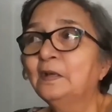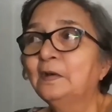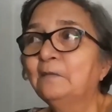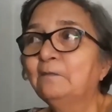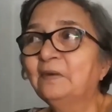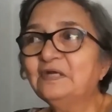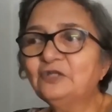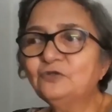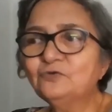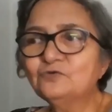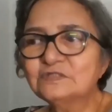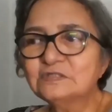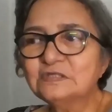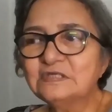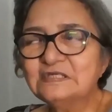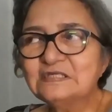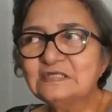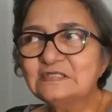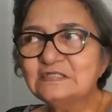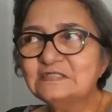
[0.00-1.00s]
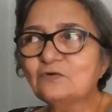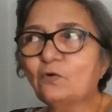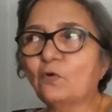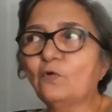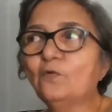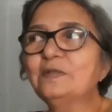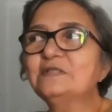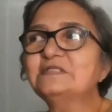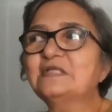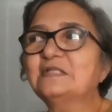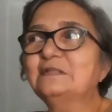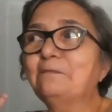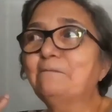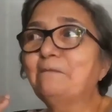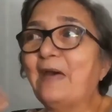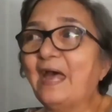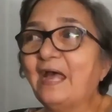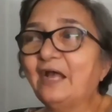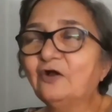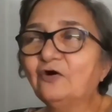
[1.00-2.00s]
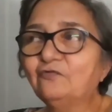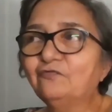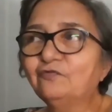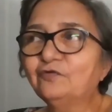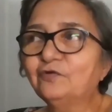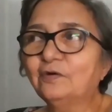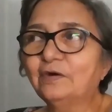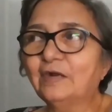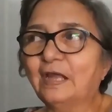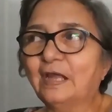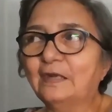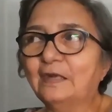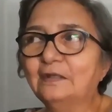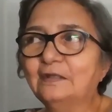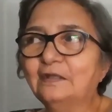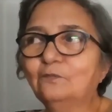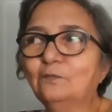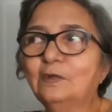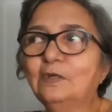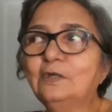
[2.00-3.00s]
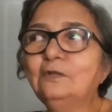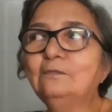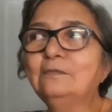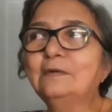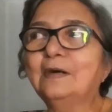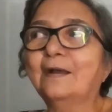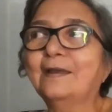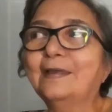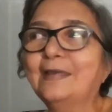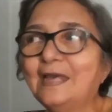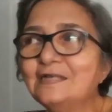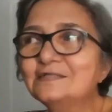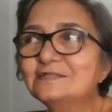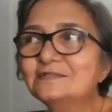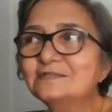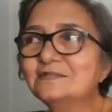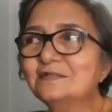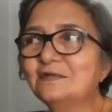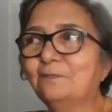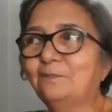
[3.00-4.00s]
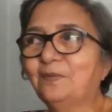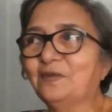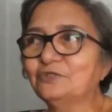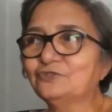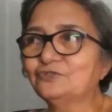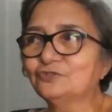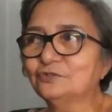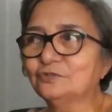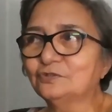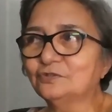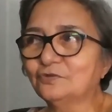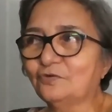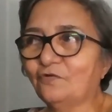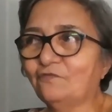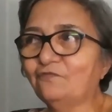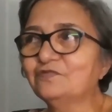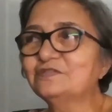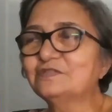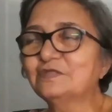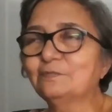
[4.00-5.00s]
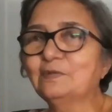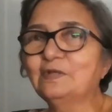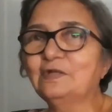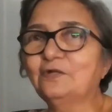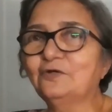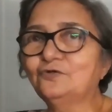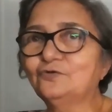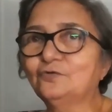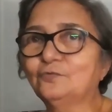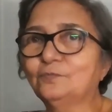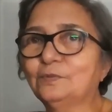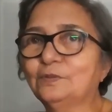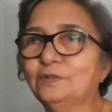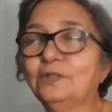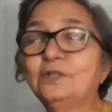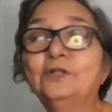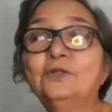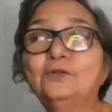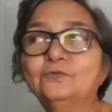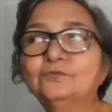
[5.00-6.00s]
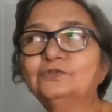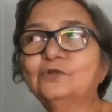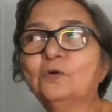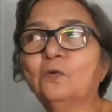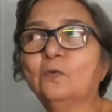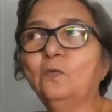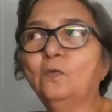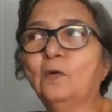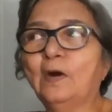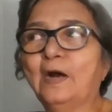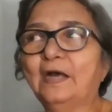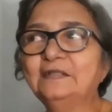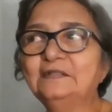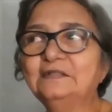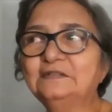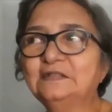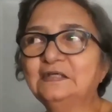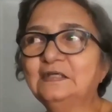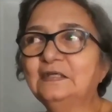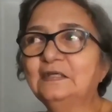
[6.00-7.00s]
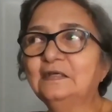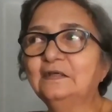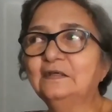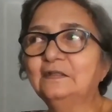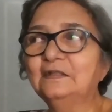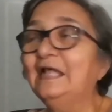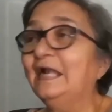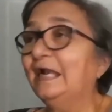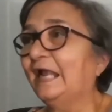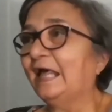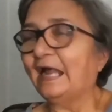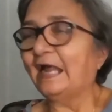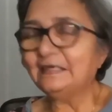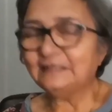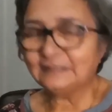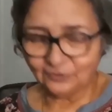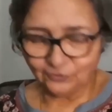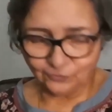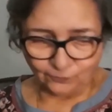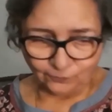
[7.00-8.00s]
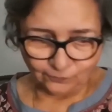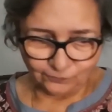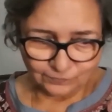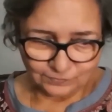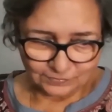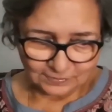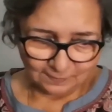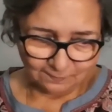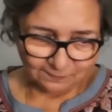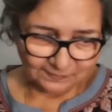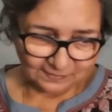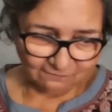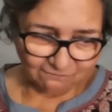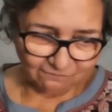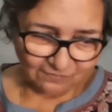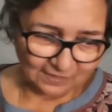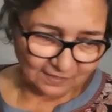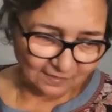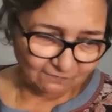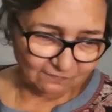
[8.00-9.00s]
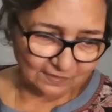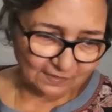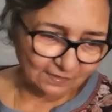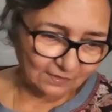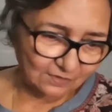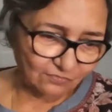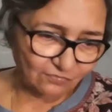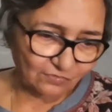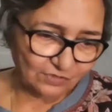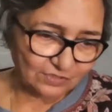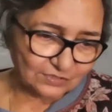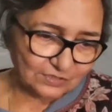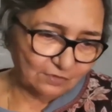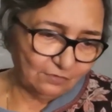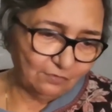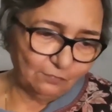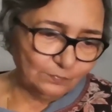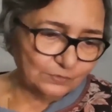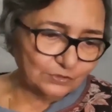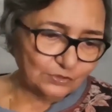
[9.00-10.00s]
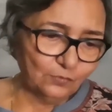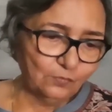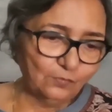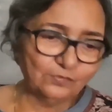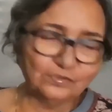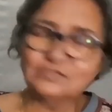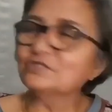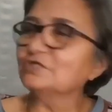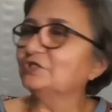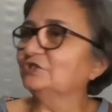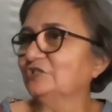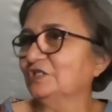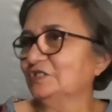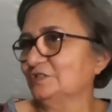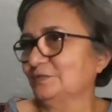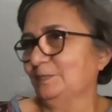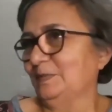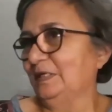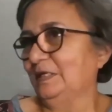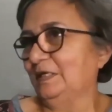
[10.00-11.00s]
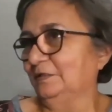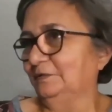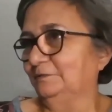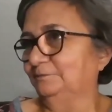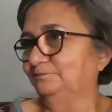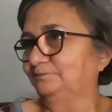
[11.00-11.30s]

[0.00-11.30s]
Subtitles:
But it is always at the back of your head that when you again see a patient of a similar tumor, you say, oh, I think, I'll tell you something very, very interesting on which no research has been done.